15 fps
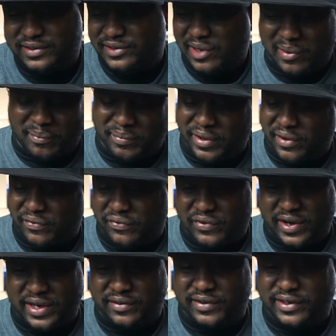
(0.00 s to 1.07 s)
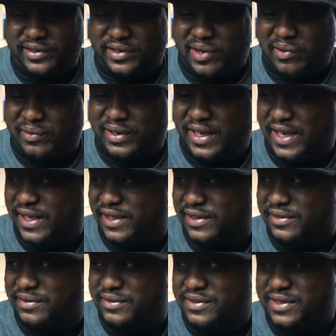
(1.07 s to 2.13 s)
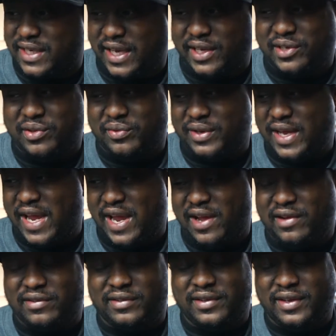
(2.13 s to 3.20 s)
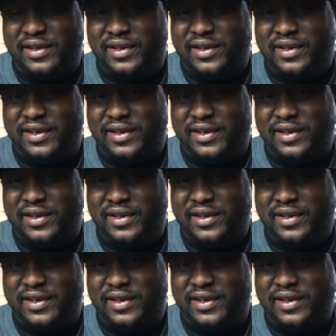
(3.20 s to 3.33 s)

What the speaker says: Don't be afraid of it. Don't let it take you down.